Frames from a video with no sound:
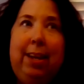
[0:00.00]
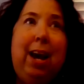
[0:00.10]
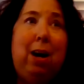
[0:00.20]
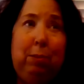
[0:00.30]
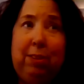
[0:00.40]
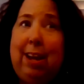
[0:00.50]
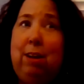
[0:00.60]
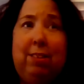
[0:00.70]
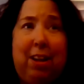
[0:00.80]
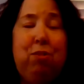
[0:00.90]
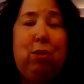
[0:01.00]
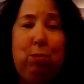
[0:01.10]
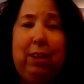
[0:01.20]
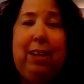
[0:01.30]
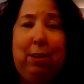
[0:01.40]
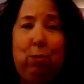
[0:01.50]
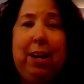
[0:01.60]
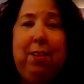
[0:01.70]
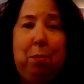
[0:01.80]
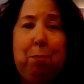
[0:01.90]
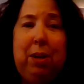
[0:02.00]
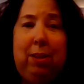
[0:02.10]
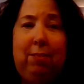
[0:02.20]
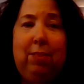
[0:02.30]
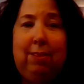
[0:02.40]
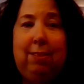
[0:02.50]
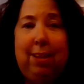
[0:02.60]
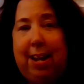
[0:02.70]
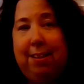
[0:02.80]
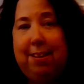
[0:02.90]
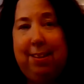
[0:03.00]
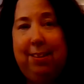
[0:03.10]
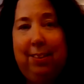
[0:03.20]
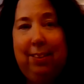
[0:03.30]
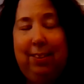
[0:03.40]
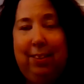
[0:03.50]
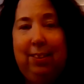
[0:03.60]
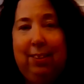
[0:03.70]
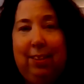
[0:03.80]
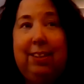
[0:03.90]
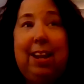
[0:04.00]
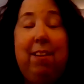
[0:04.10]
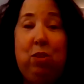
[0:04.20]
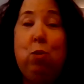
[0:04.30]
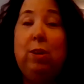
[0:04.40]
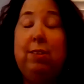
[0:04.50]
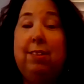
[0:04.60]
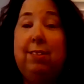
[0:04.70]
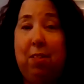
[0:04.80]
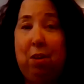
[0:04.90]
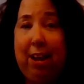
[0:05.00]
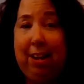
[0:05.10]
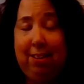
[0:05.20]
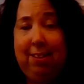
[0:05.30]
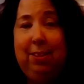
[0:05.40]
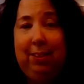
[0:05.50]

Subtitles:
yeah, South Central, really right in the middle of the state, towards the southern end.